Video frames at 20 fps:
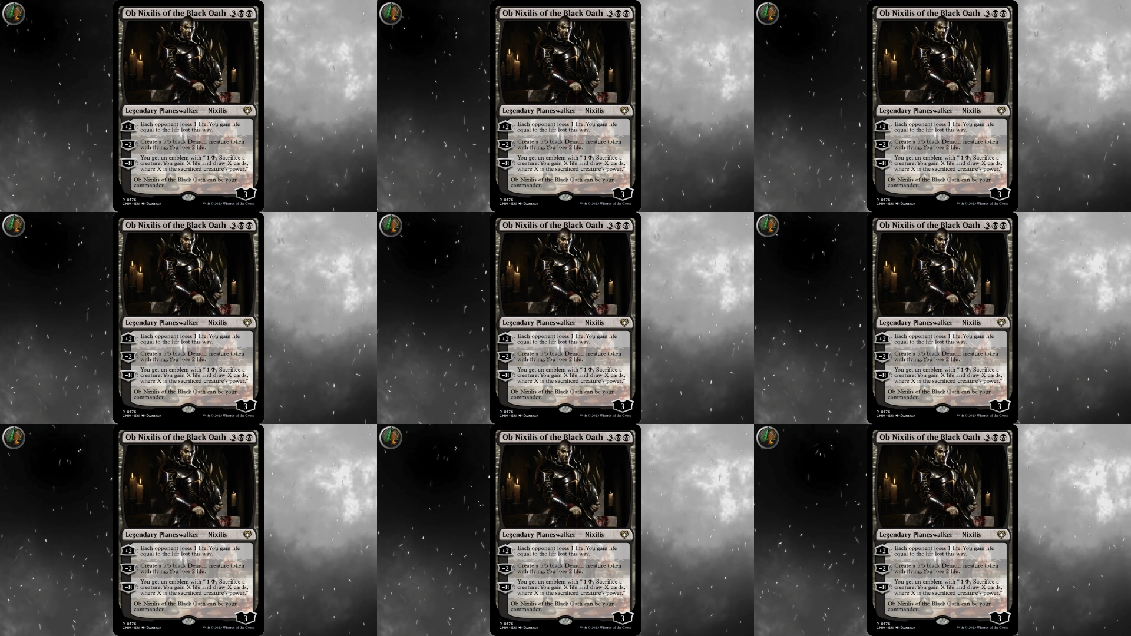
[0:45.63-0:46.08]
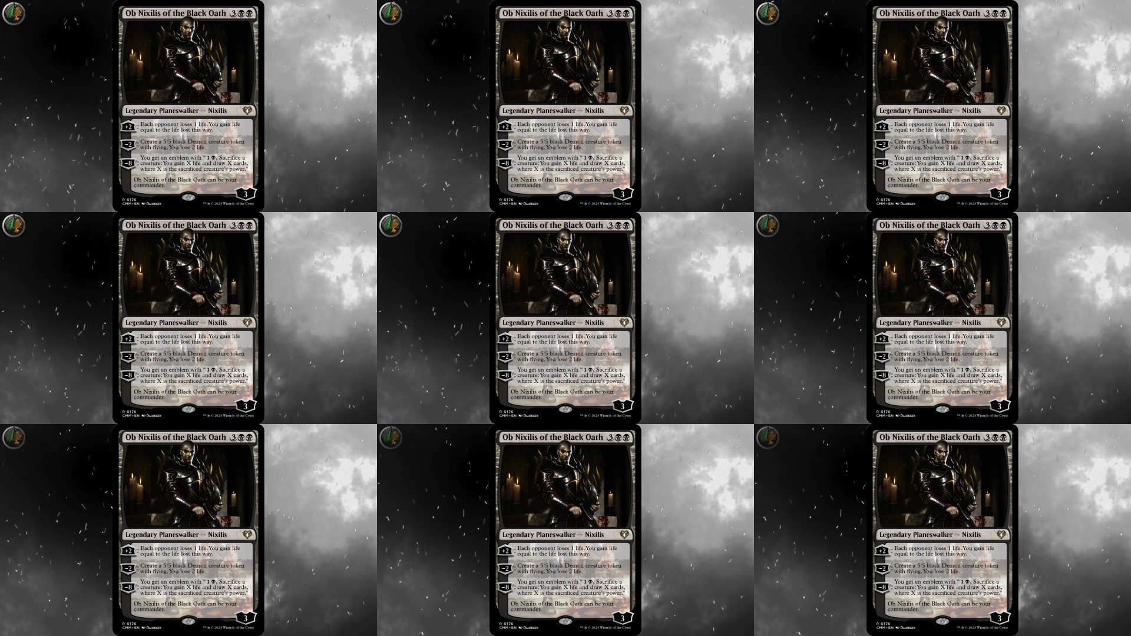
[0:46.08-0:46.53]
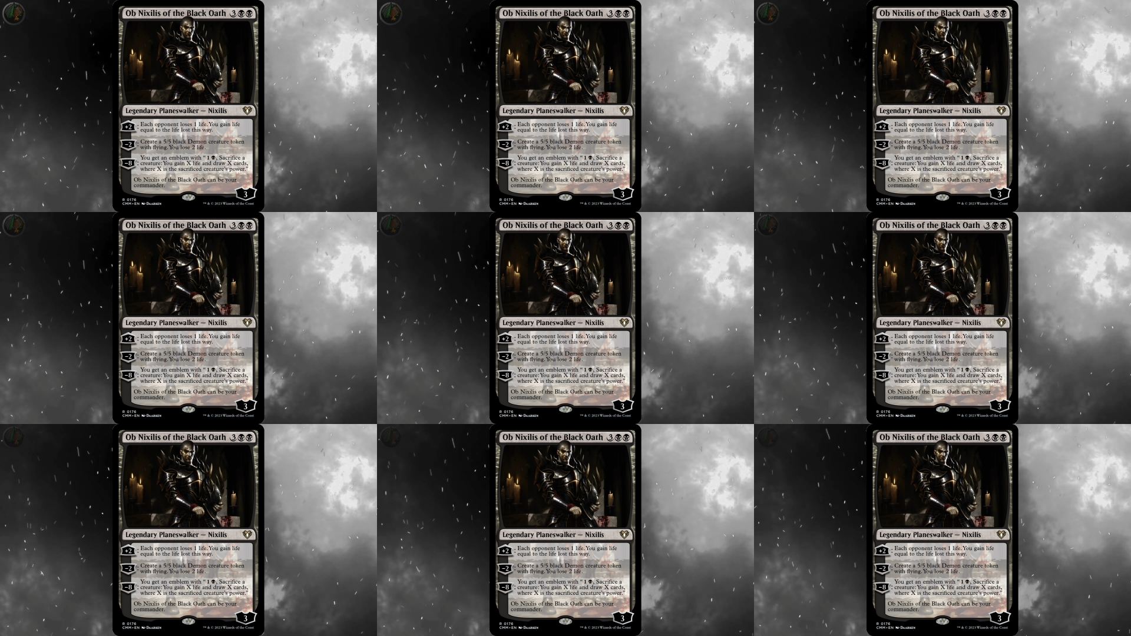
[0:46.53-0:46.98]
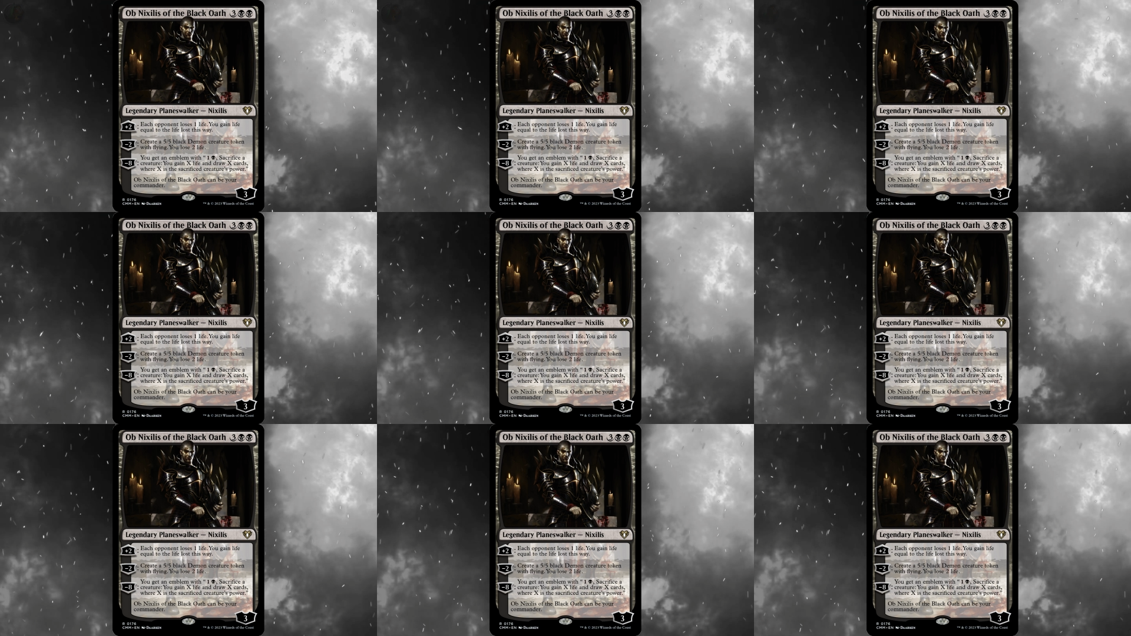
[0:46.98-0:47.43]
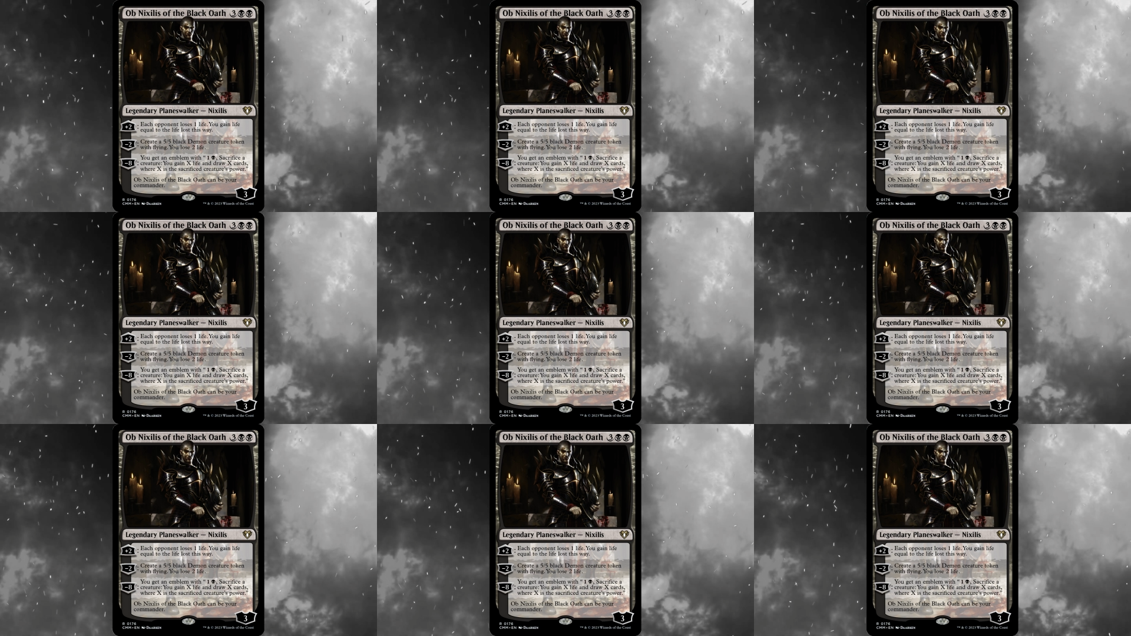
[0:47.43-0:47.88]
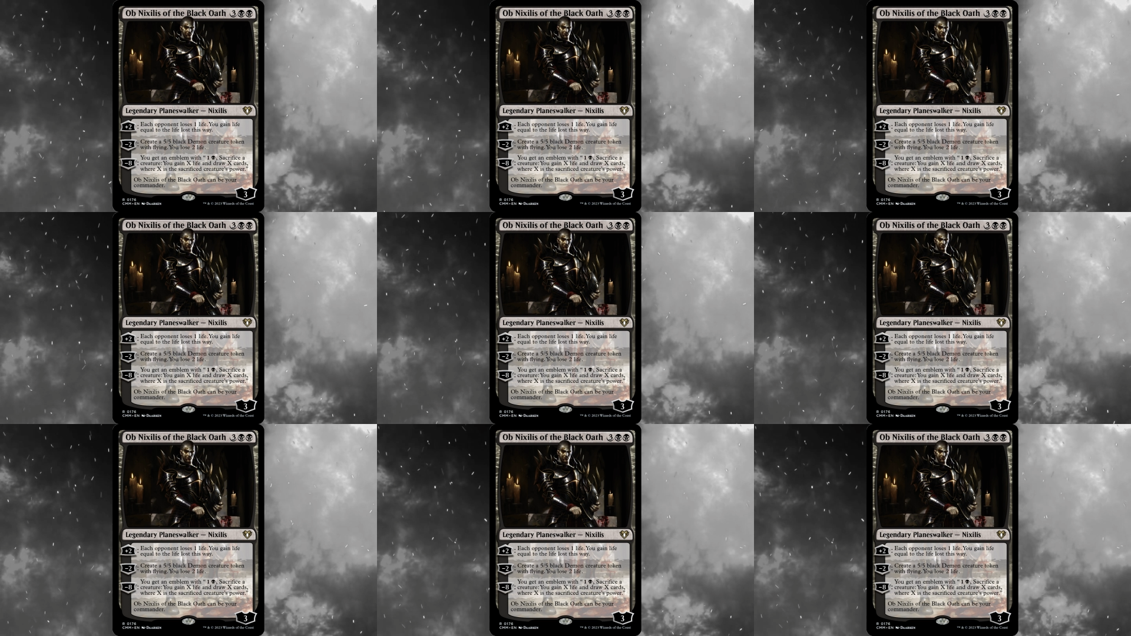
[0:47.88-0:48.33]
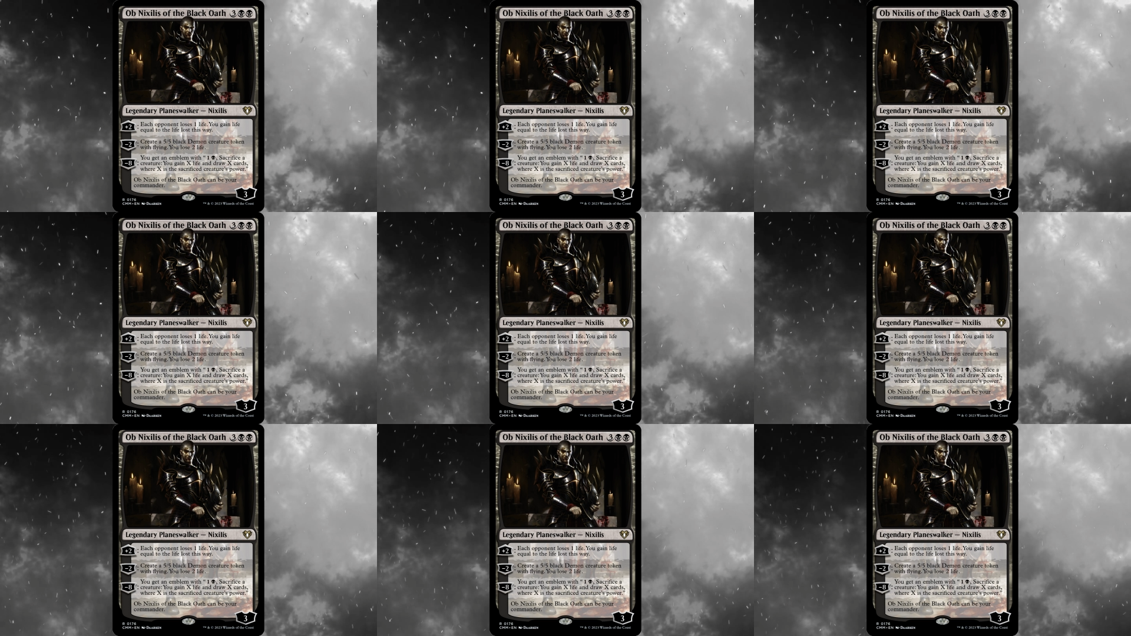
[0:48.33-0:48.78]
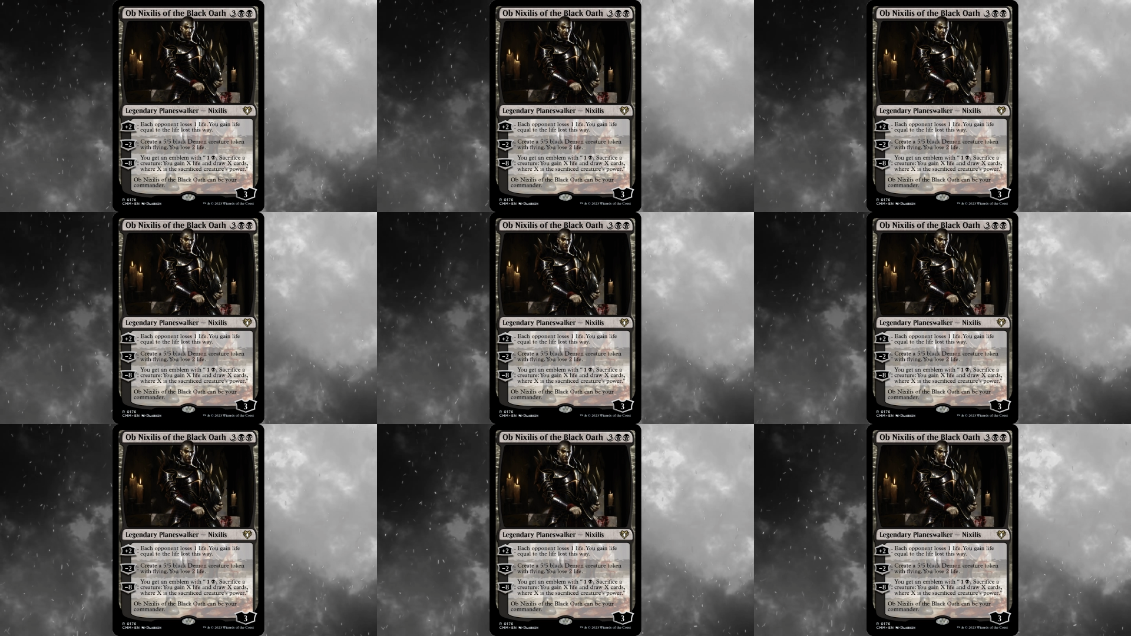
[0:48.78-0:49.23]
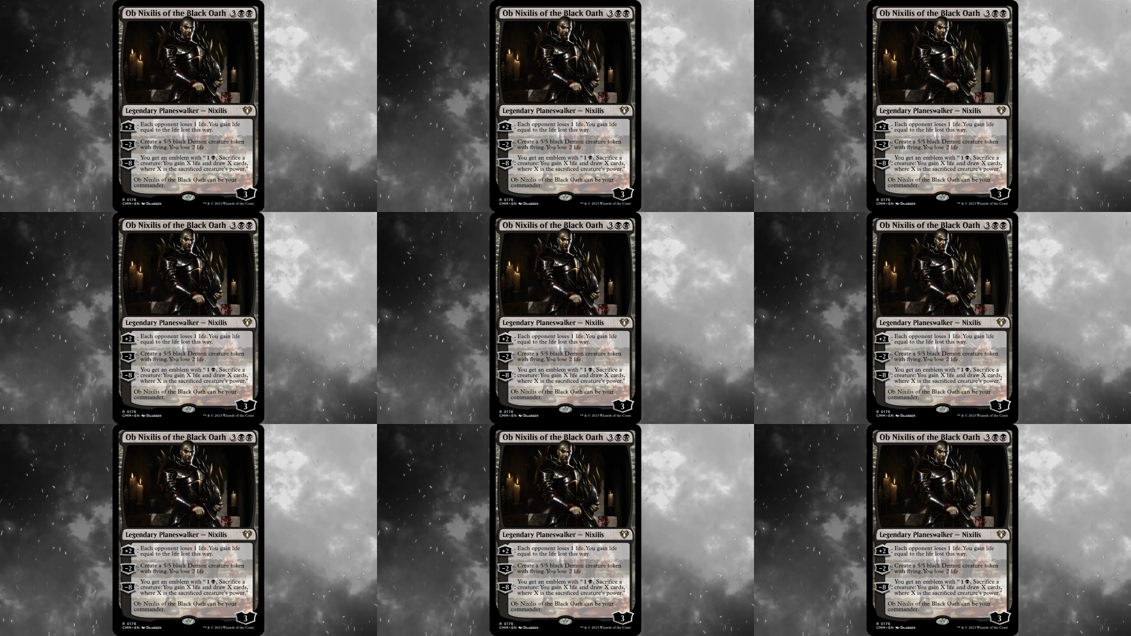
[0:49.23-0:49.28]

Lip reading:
(no speaker visible)